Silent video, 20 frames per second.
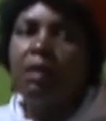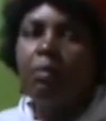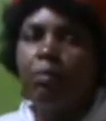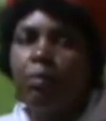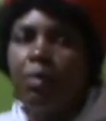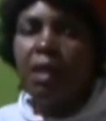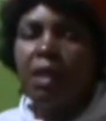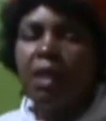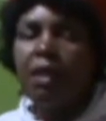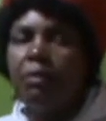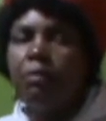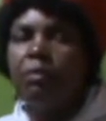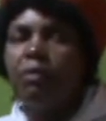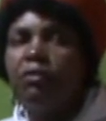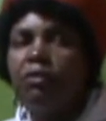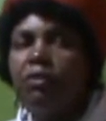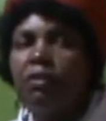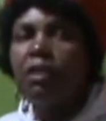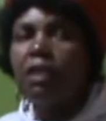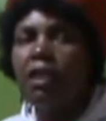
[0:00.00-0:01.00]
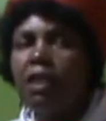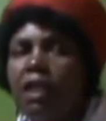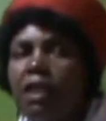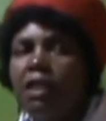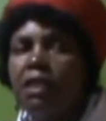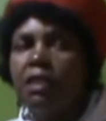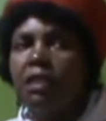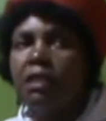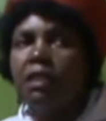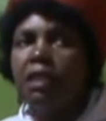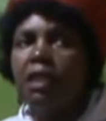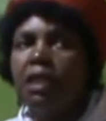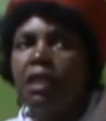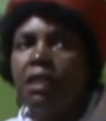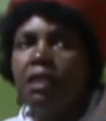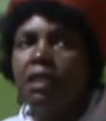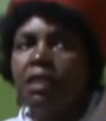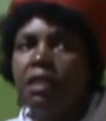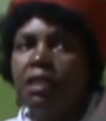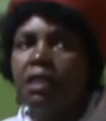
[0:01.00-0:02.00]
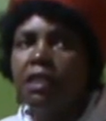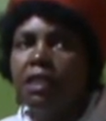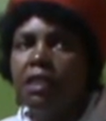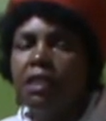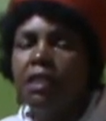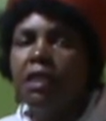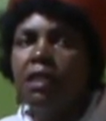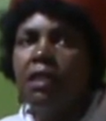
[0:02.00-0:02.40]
beg before the lights turned red